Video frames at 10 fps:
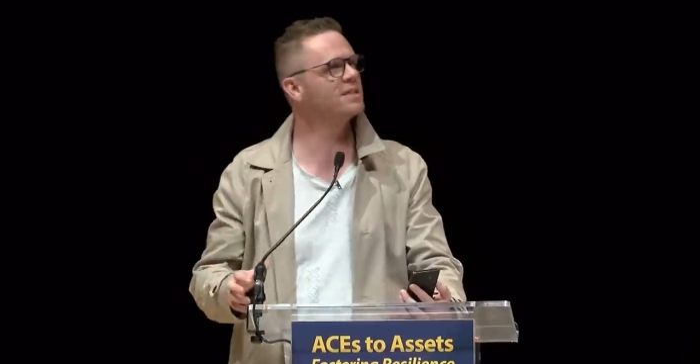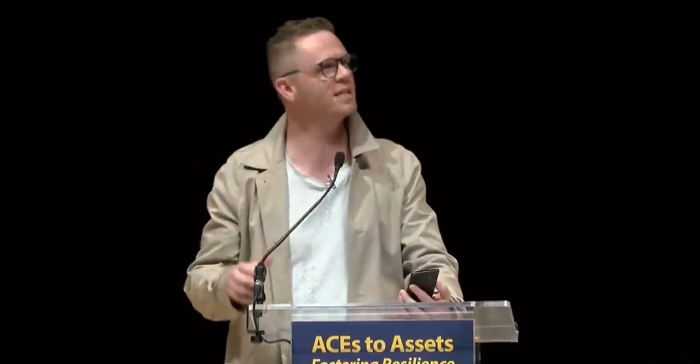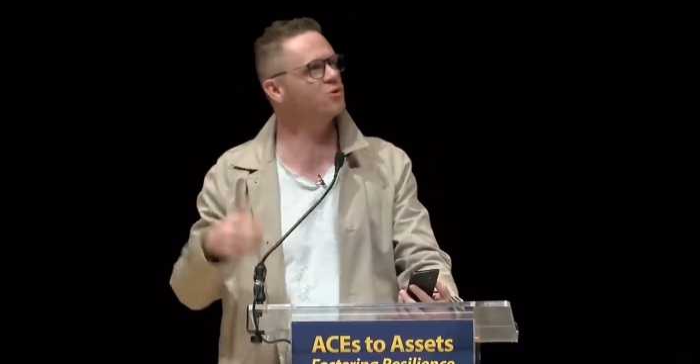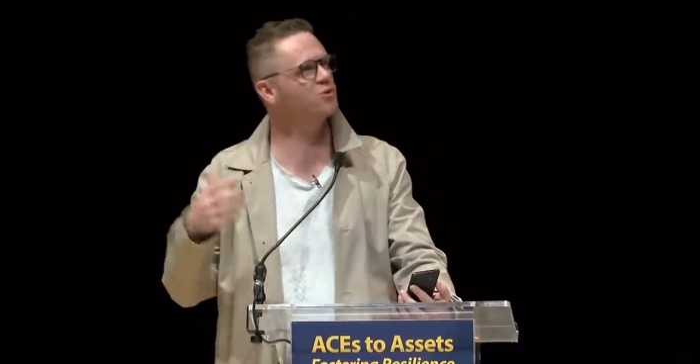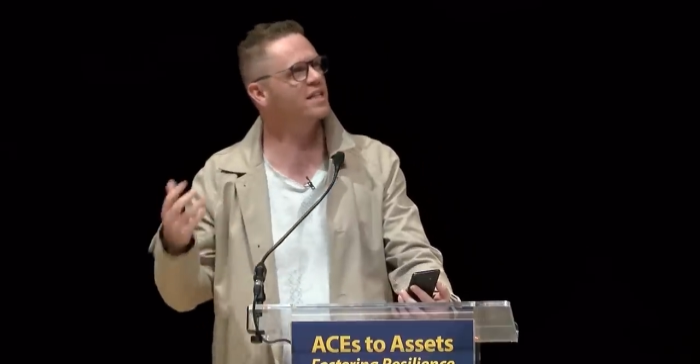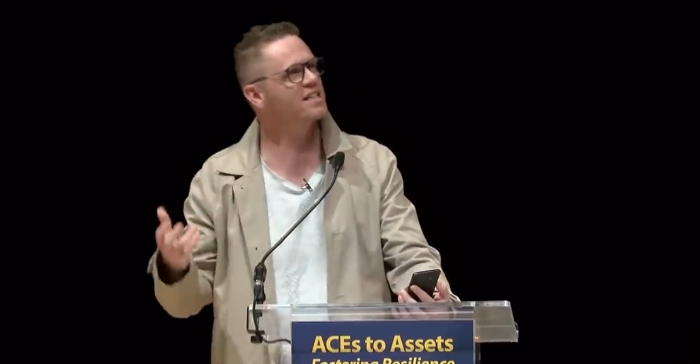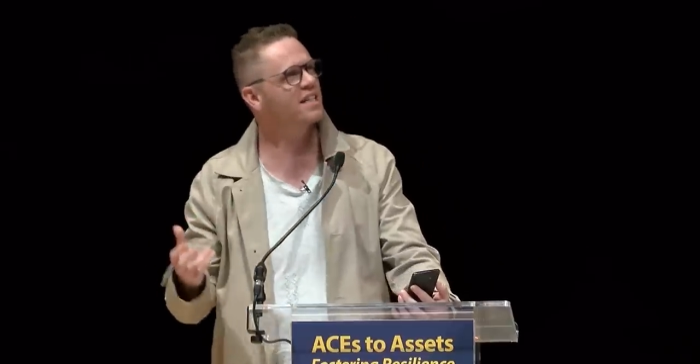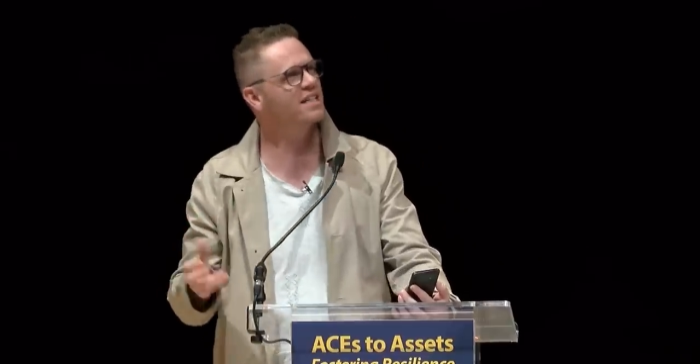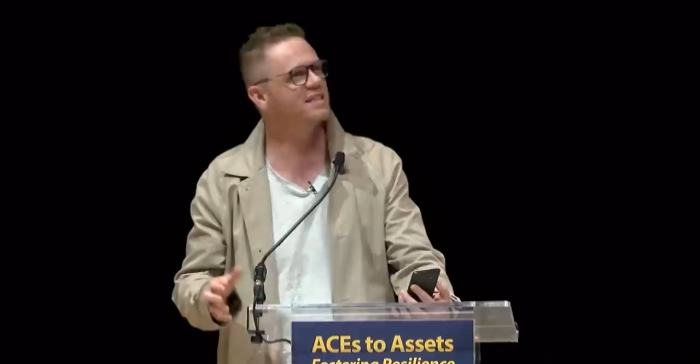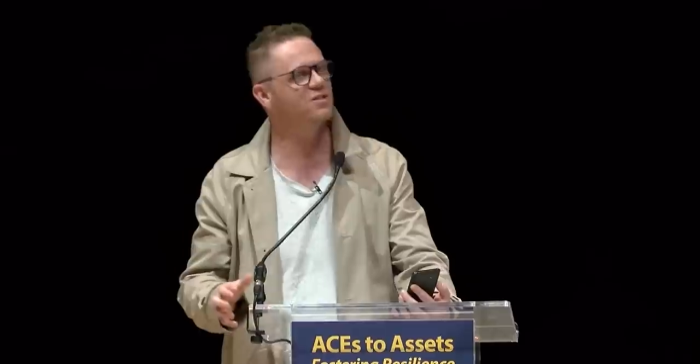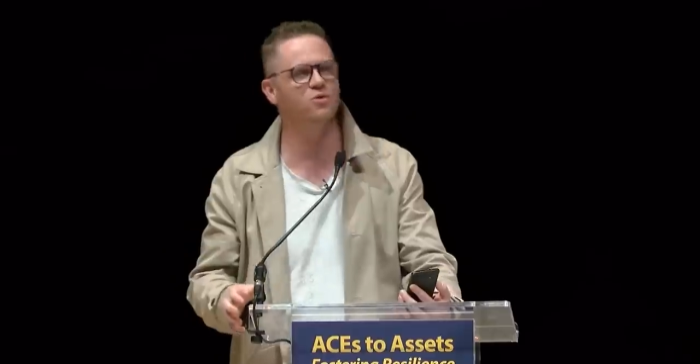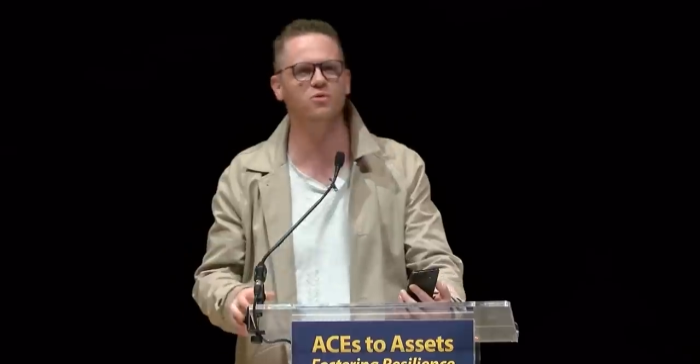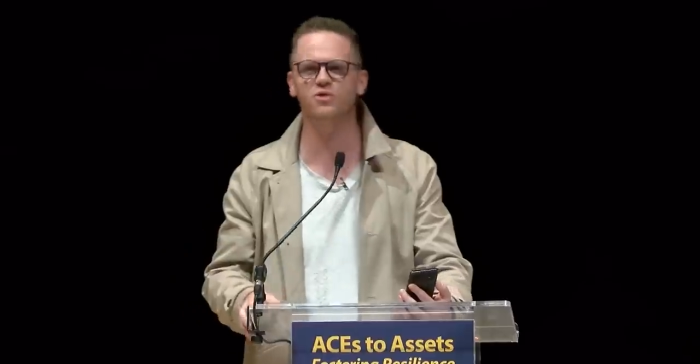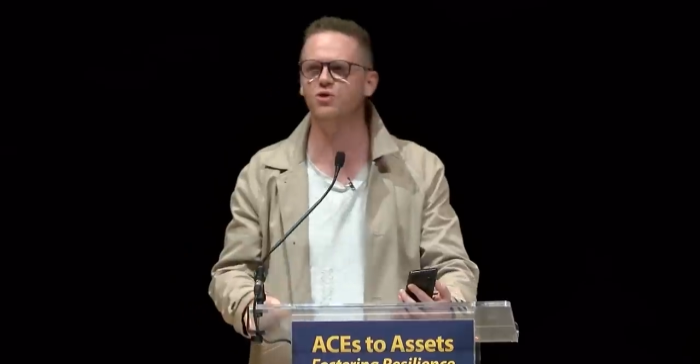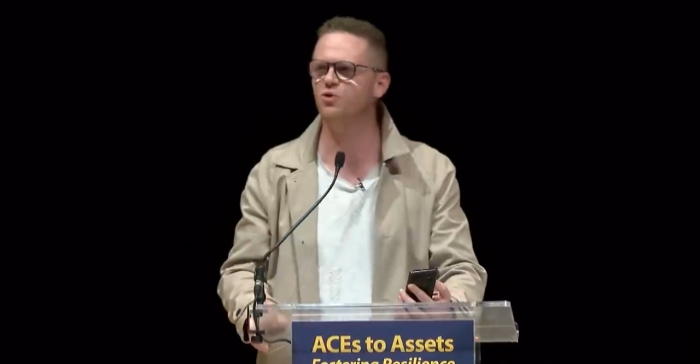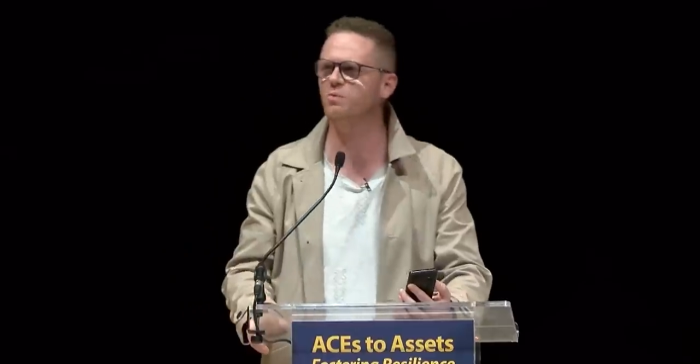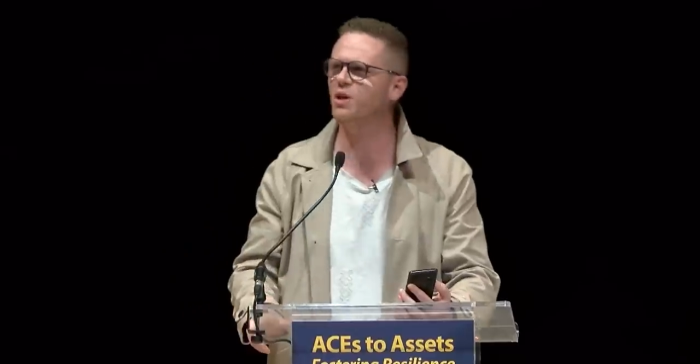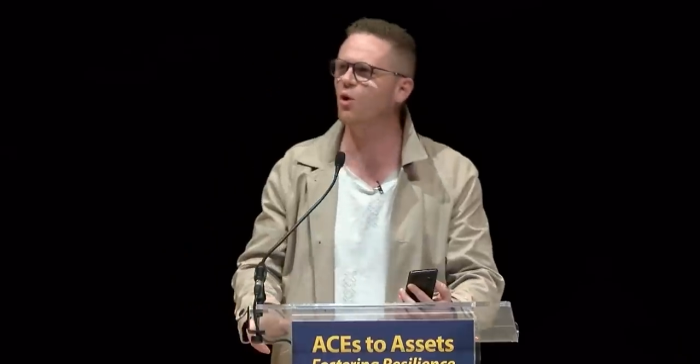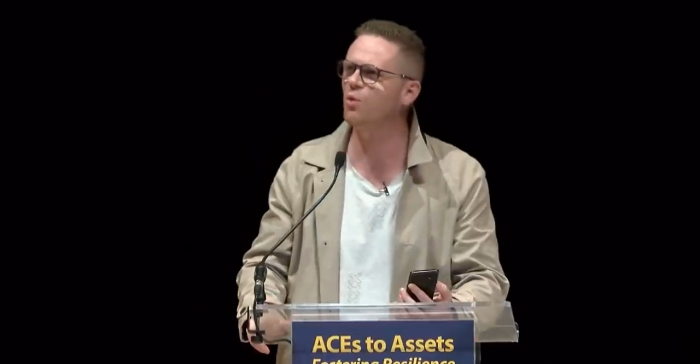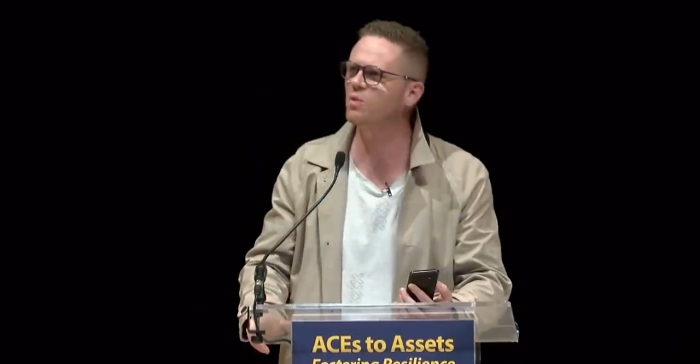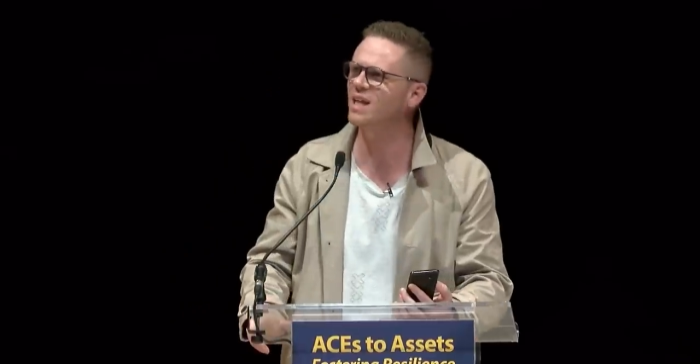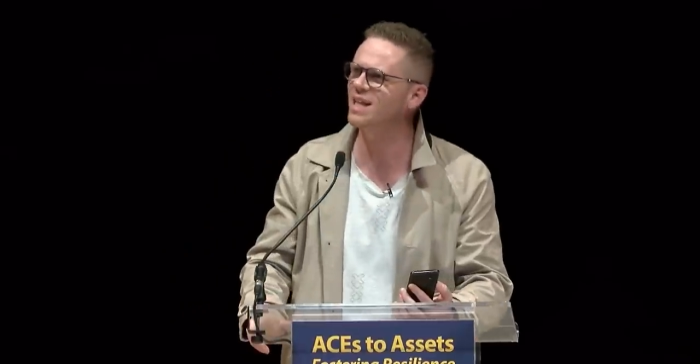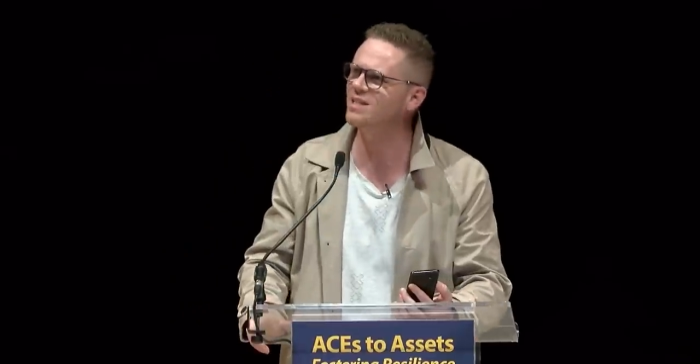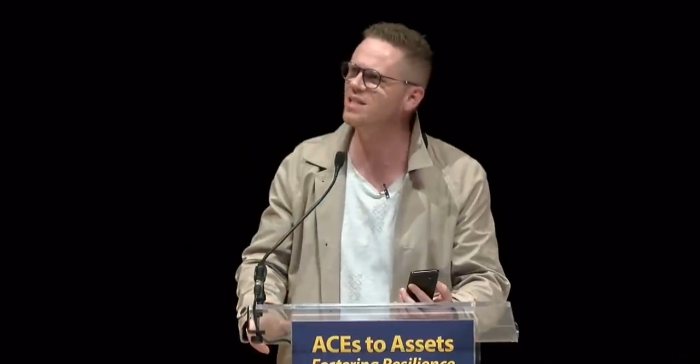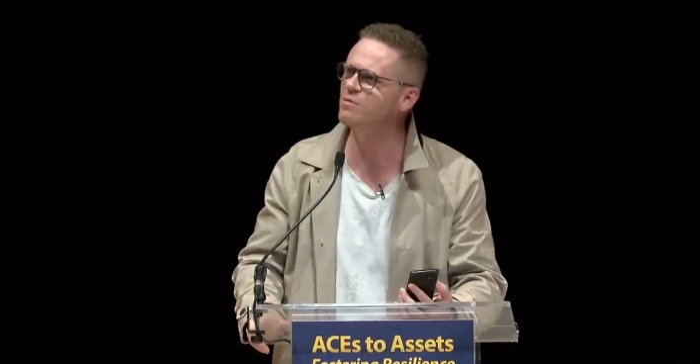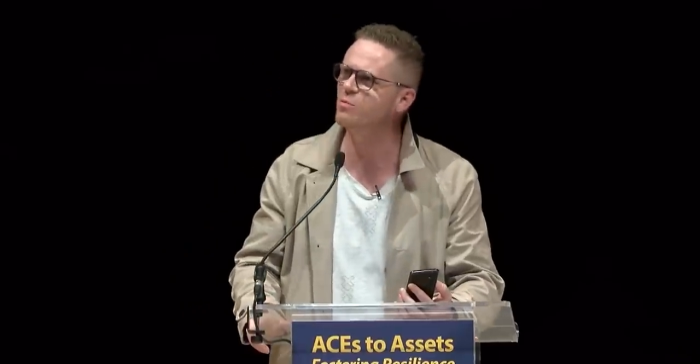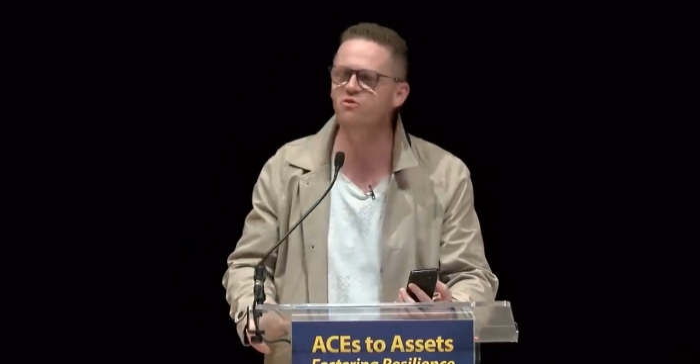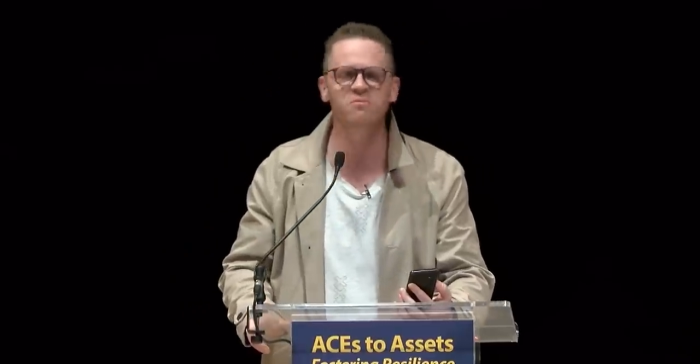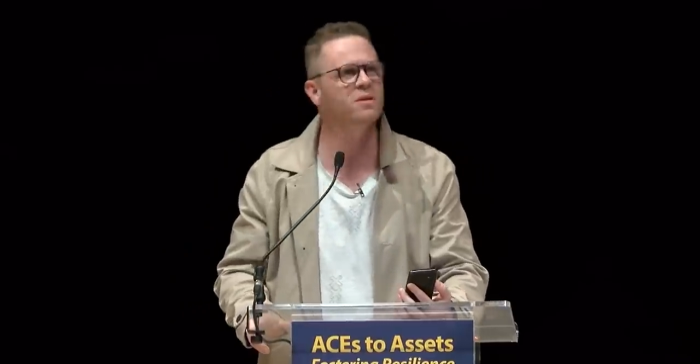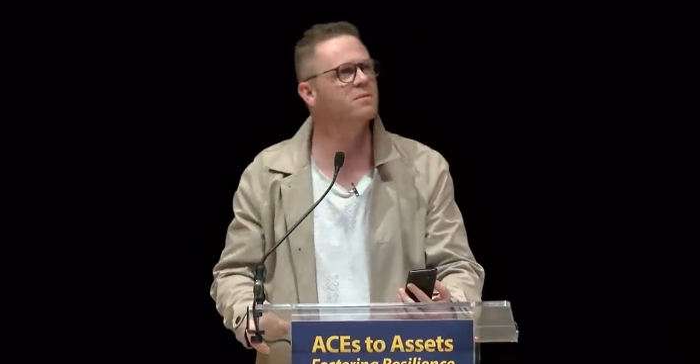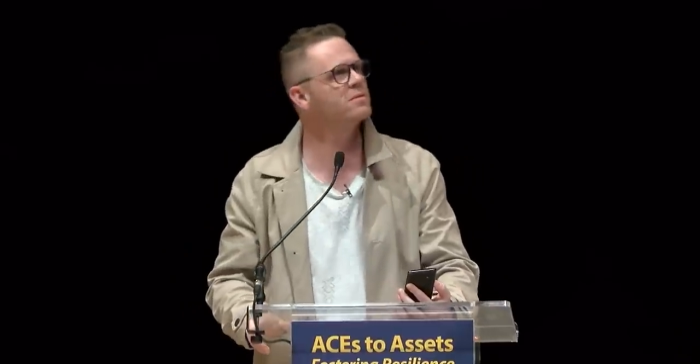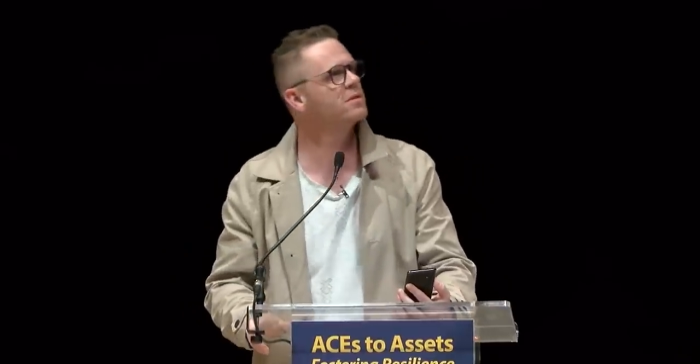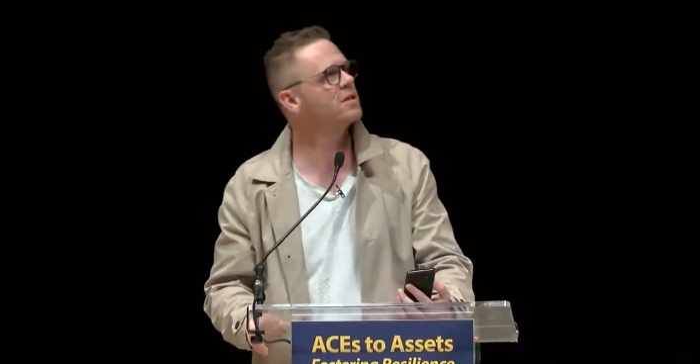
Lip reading: and I don't necessarily know if it should be called the ACEs movement,